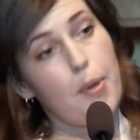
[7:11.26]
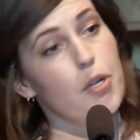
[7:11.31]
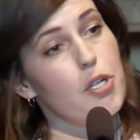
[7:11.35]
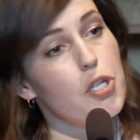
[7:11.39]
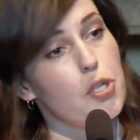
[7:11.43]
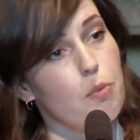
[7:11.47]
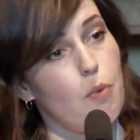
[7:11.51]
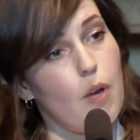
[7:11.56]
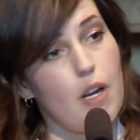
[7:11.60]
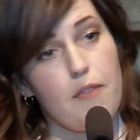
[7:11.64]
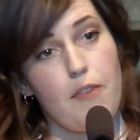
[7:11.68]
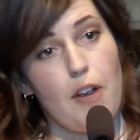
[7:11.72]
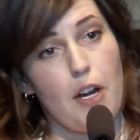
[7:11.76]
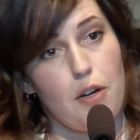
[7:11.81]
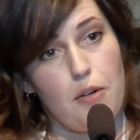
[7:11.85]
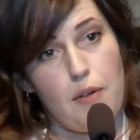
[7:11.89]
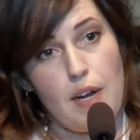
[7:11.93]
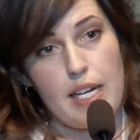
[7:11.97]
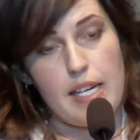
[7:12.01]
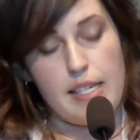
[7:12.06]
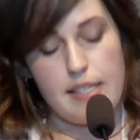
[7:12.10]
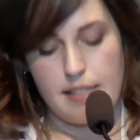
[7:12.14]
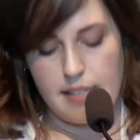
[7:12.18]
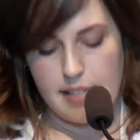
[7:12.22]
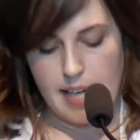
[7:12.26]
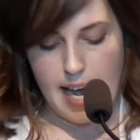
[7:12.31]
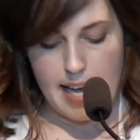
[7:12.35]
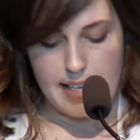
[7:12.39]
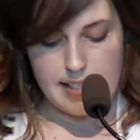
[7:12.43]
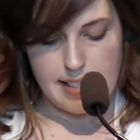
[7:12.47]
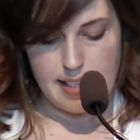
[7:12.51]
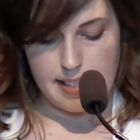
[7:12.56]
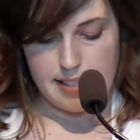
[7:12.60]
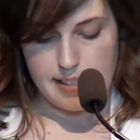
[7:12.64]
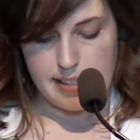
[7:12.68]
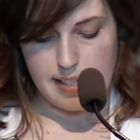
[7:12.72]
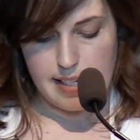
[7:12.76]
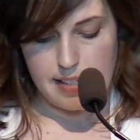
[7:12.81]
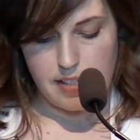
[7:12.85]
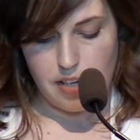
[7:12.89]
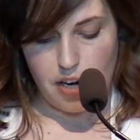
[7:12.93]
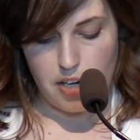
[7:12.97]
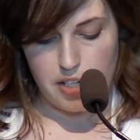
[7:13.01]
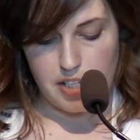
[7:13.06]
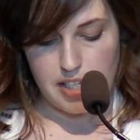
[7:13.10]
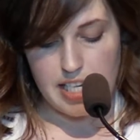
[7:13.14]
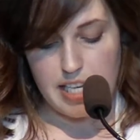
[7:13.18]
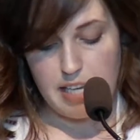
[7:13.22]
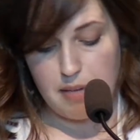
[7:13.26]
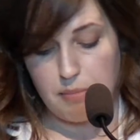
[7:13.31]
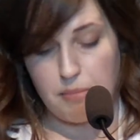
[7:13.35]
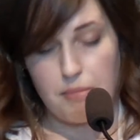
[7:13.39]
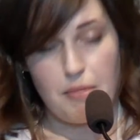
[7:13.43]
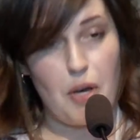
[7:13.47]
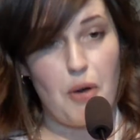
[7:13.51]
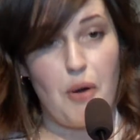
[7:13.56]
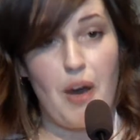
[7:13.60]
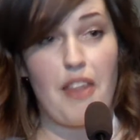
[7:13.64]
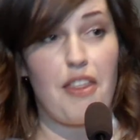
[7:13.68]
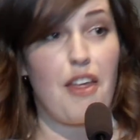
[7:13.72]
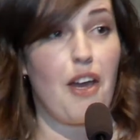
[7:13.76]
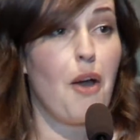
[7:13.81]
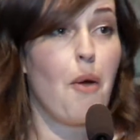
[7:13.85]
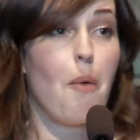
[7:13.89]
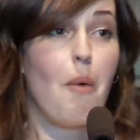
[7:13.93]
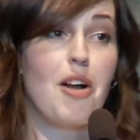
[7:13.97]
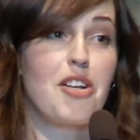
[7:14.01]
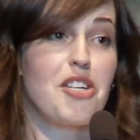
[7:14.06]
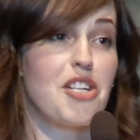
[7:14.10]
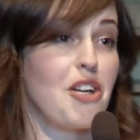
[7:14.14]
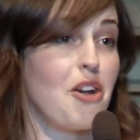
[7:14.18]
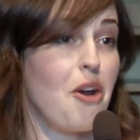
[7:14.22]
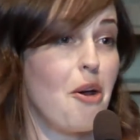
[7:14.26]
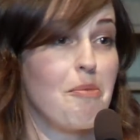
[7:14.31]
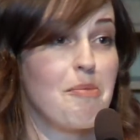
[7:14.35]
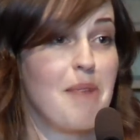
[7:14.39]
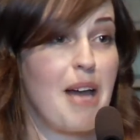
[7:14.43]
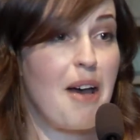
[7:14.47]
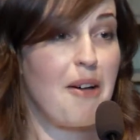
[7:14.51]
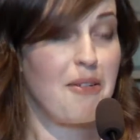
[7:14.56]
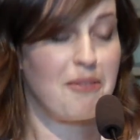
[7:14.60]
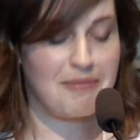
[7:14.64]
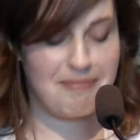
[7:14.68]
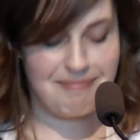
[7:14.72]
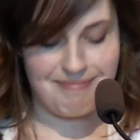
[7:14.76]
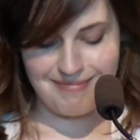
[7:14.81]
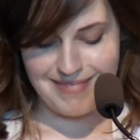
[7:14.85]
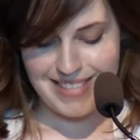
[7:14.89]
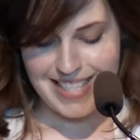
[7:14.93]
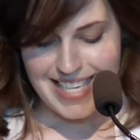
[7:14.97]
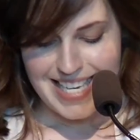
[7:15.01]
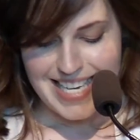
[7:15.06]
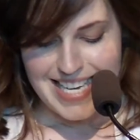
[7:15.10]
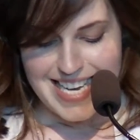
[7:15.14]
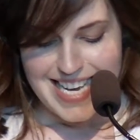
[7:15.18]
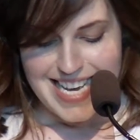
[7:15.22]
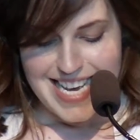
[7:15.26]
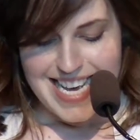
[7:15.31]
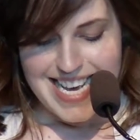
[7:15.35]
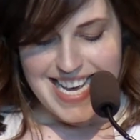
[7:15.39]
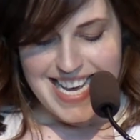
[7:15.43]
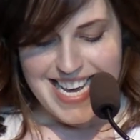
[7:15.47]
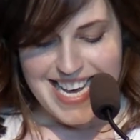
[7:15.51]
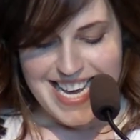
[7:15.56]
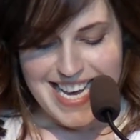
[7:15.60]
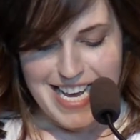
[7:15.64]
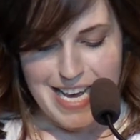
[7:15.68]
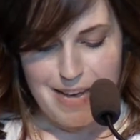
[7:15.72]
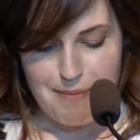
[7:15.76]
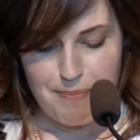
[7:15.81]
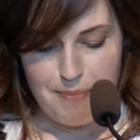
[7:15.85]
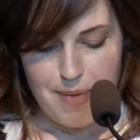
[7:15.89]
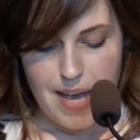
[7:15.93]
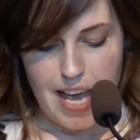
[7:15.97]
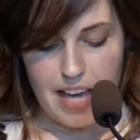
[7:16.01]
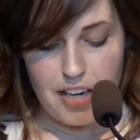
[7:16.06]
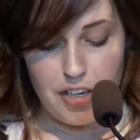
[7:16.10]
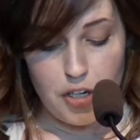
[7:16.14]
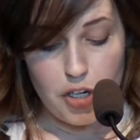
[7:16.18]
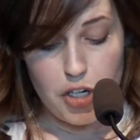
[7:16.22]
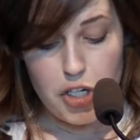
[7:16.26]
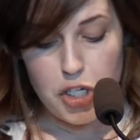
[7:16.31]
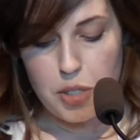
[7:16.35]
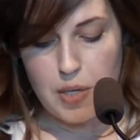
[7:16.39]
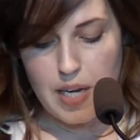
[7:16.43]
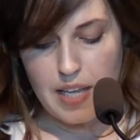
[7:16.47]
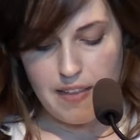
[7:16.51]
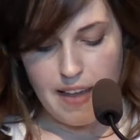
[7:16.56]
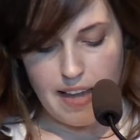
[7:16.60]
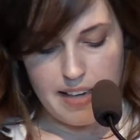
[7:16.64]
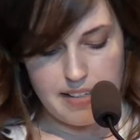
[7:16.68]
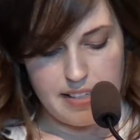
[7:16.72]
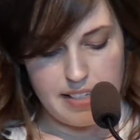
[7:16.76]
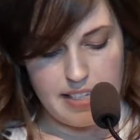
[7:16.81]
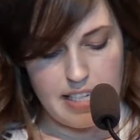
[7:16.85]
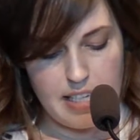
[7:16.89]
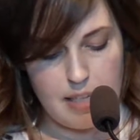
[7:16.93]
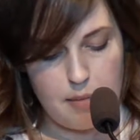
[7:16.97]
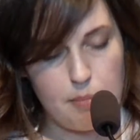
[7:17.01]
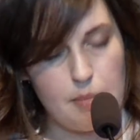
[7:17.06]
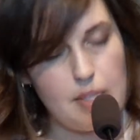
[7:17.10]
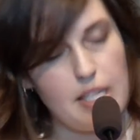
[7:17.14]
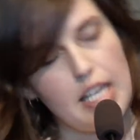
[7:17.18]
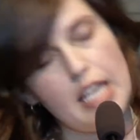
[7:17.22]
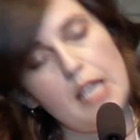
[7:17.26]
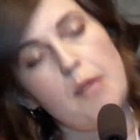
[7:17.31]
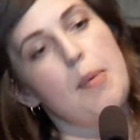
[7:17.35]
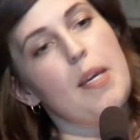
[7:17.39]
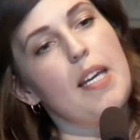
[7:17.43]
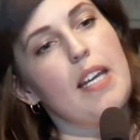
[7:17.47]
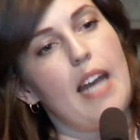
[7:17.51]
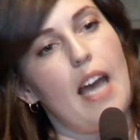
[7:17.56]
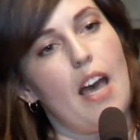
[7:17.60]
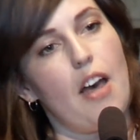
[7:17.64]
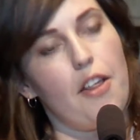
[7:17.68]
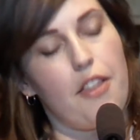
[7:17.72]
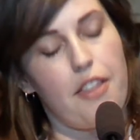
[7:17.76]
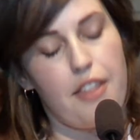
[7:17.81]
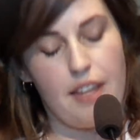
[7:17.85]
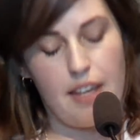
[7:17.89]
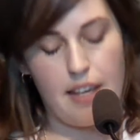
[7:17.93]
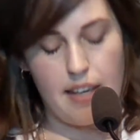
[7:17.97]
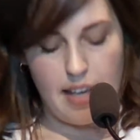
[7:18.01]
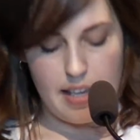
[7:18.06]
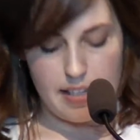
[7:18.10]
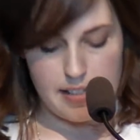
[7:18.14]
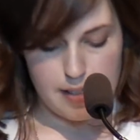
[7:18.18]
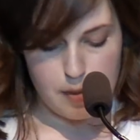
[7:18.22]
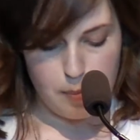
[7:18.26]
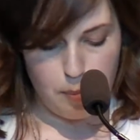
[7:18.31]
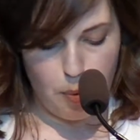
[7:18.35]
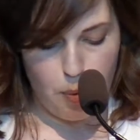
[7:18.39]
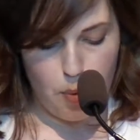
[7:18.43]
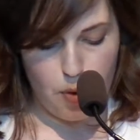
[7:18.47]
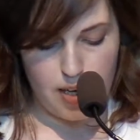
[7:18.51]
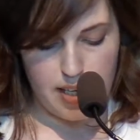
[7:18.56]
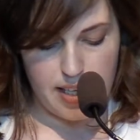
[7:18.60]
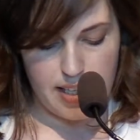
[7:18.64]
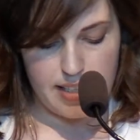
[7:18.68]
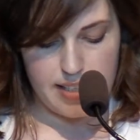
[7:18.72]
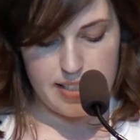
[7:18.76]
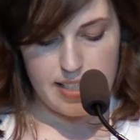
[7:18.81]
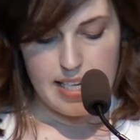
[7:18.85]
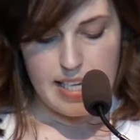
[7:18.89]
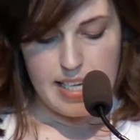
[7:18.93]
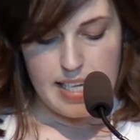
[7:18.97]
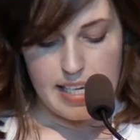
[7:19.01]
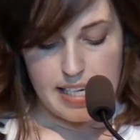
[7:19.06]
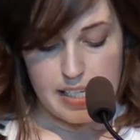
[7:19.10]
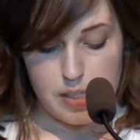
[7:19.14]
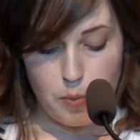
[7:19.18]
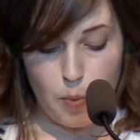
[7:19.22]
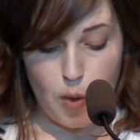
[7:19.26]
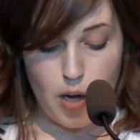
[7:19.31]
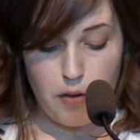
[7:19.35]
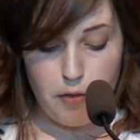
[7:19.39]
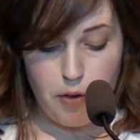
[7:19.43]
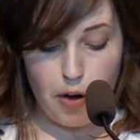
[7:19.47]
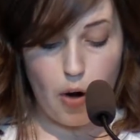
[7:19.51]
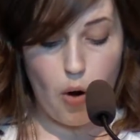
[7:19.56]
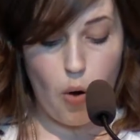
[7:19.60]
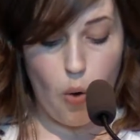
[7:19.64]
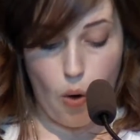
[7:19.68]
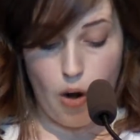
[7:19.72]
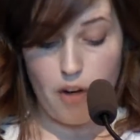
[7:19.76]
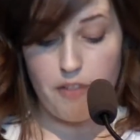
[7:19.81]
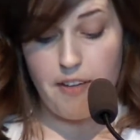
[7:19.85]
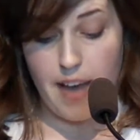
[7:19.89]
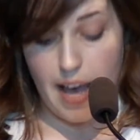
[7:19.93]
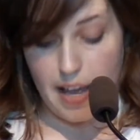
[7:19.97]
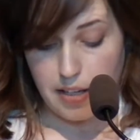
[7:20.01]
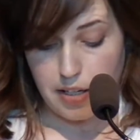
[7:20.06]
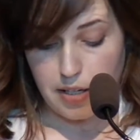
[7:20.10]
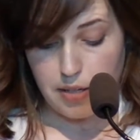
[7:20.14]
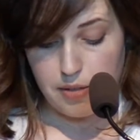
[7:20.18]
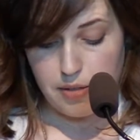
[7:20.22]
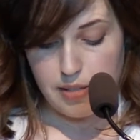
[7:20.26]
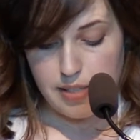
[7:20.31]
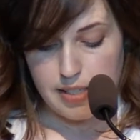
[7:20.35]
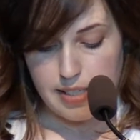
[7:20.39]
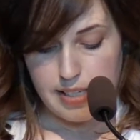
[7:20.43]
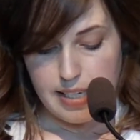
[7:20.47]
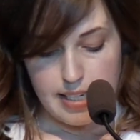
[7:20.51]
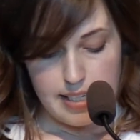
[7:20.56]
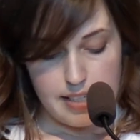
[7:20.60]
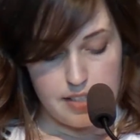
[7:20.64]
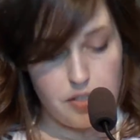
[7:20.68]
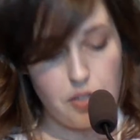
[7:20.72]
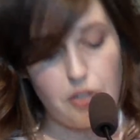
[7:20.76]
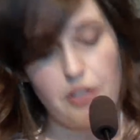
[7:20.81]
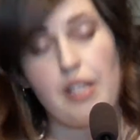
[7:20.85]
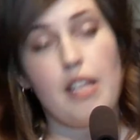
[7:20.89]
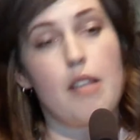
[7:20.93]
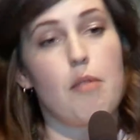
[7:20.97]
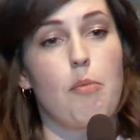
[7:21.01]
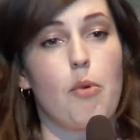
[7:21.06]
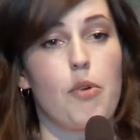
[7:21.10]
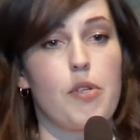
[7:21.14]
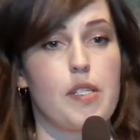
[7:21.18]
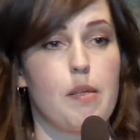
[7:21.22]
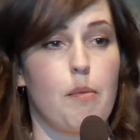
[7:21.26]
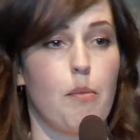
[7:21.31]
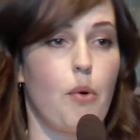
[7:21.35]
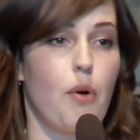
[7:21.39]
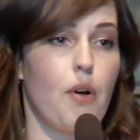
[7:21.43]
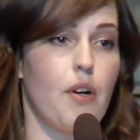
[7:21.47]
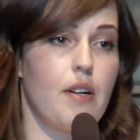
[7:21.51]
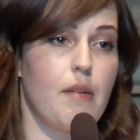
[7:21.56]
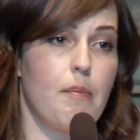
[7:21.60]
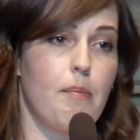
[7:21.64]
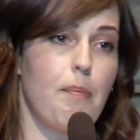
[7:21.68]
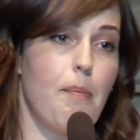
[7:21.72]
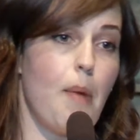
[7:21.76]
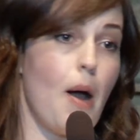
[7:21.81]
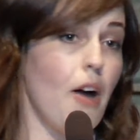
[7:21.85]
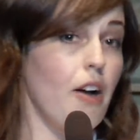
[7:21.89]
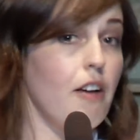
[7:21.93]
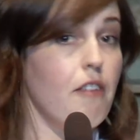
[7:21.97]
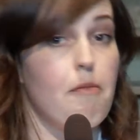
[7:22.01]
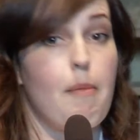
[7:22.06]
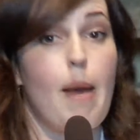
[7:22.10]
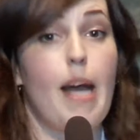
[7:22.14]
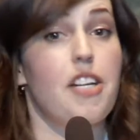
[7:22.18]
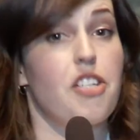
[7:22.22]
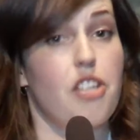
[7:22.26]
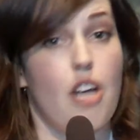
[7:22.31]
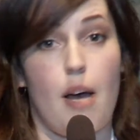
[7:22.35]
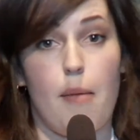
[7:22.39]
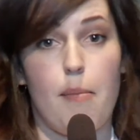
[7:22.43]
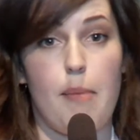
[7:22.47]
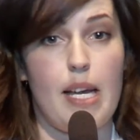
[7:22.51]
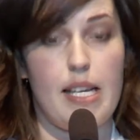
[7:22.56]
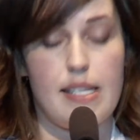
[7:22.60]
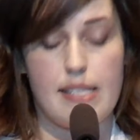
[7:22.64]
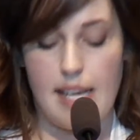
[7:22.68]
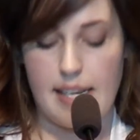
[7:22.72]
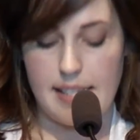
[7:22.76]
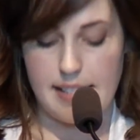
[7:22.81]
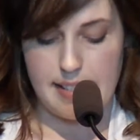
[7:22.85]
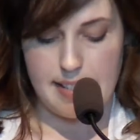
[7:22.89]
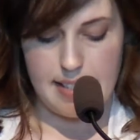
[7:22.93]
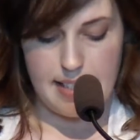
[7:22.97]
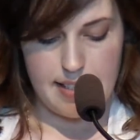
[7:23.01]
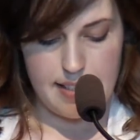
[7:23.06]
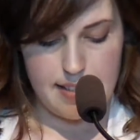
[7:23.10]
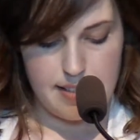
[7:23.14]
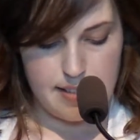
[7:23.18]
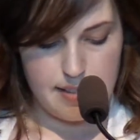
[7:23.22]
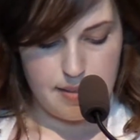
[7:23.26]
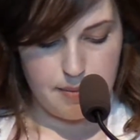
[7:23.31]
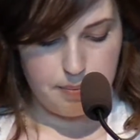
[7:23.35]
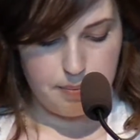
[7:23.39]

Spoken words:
Push, one of our greatest assets is our team, who I think are watching at home now. And nurturing that team, keeping it healthy and supported, is one of our core values, certainly the most important part of my job as I see it.